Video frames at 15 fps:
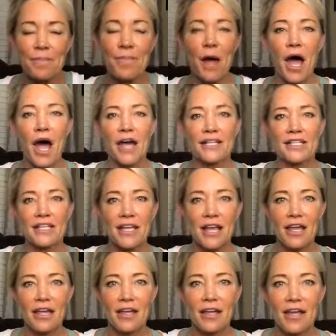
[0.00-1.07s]
bought
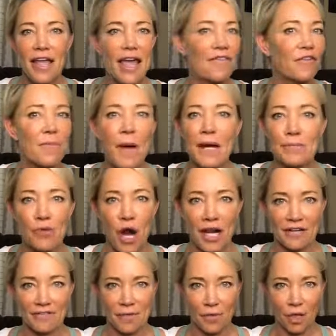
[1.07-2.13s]
a
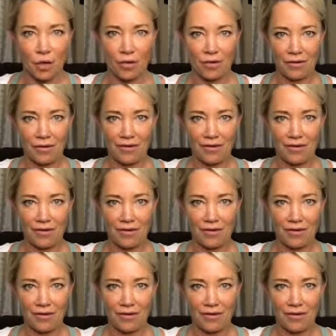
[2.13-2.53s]
product from you.